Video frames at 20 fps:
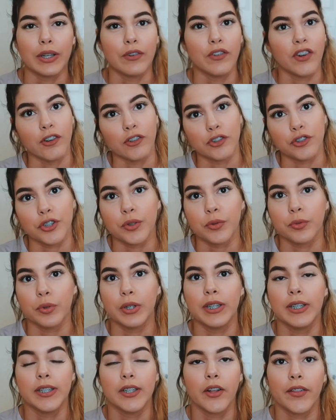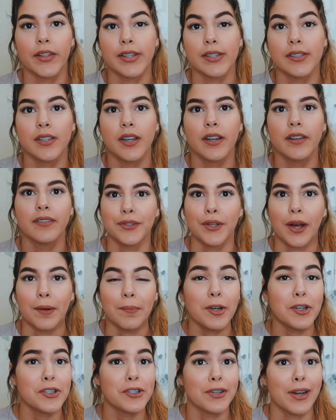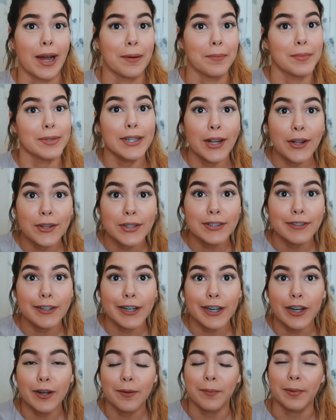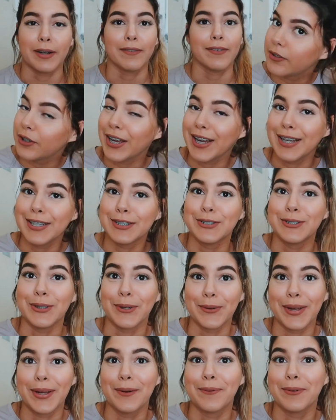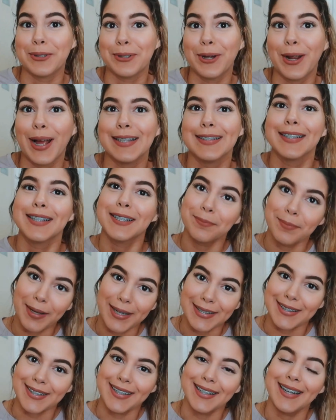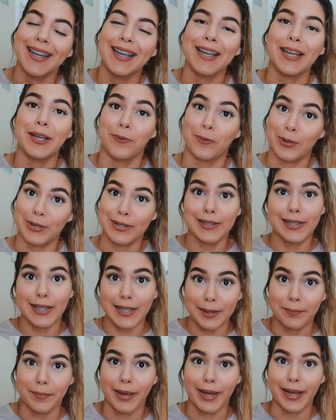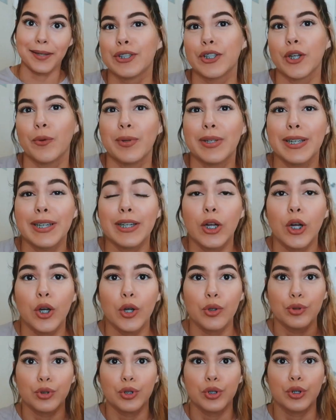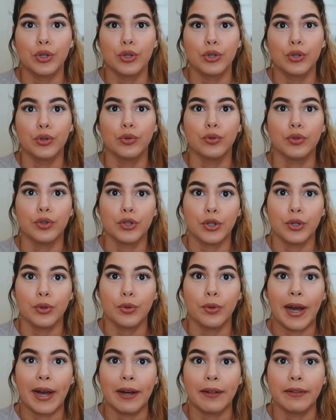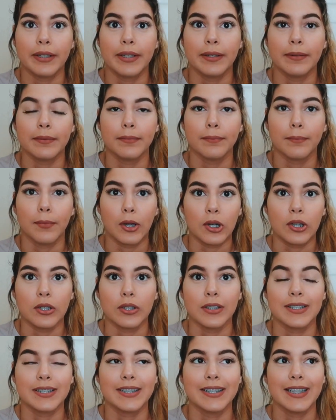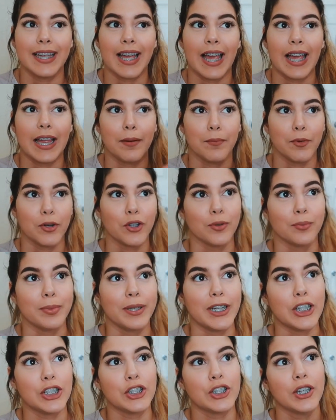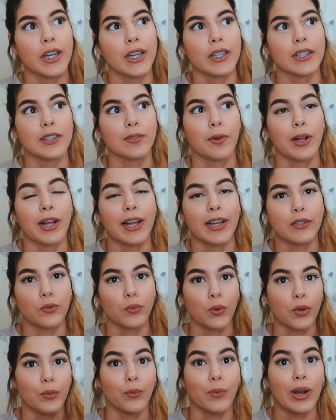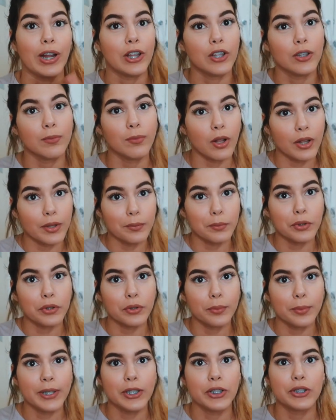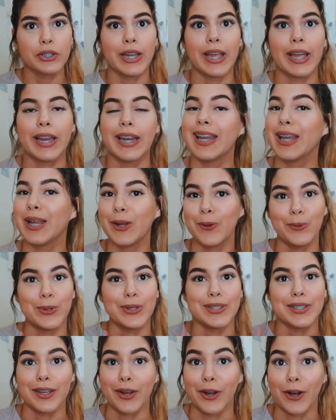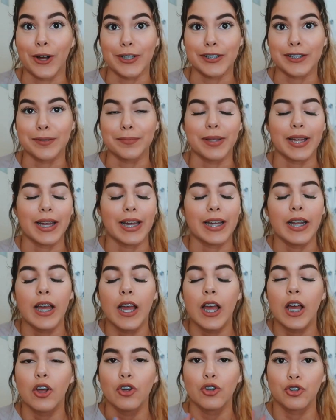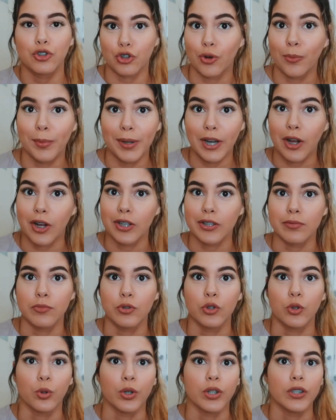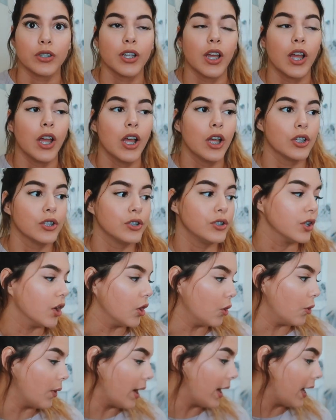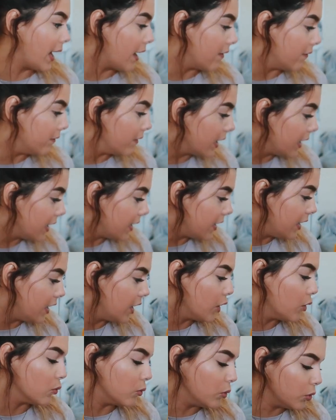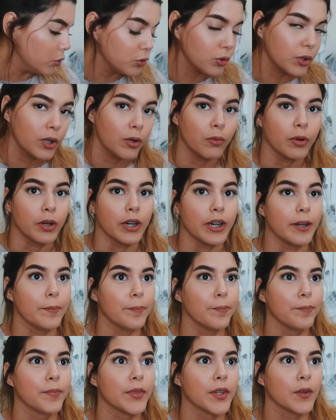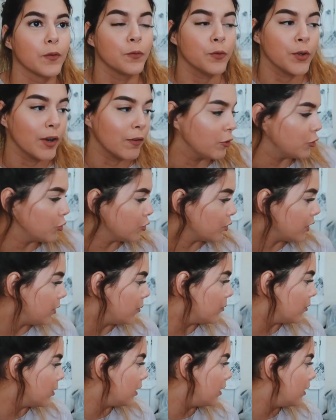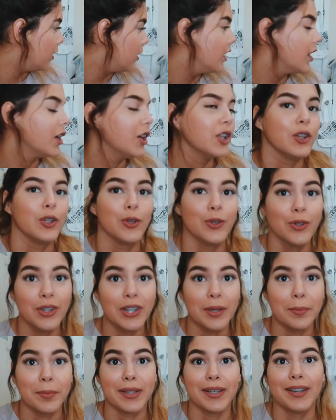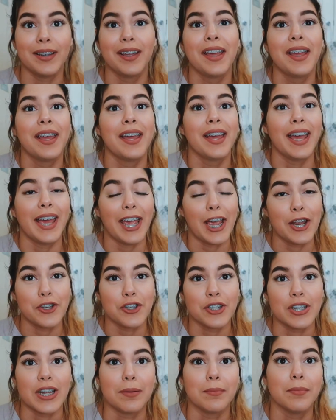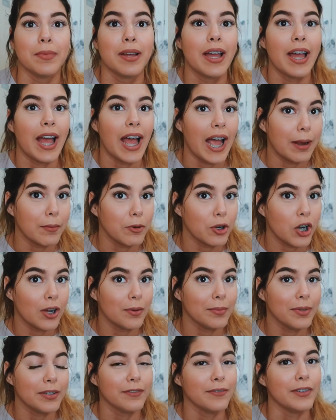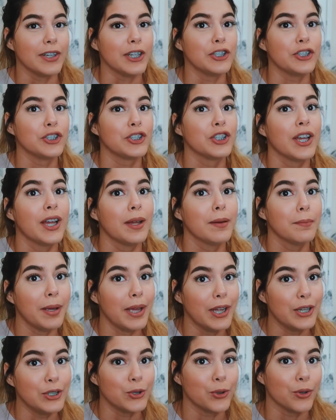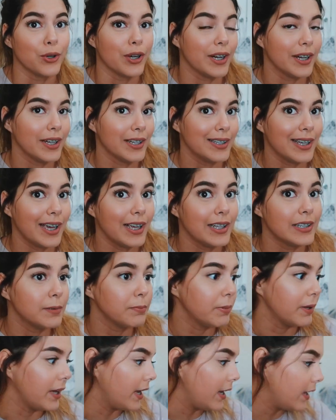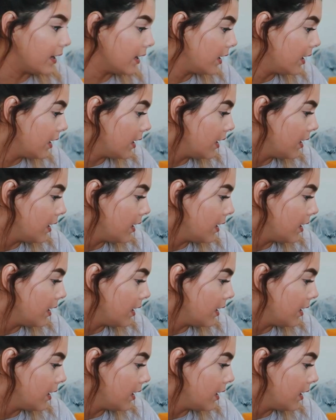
like Forever 21 and all that stuff. So I'm not sure how I'm gonna tell this video, but if you guys don't get what you guys expected, it was clickbait. So we did go to two outlet malls in Myrtle Beach as well as one regular mall in Myrtle Beach and it was like awesome. They had so many awesome stores. So I have Nike, Rue 21, Forever 21, Lululemon, H&M, Abercrombie & Fitch, Pandora, Kate Spade,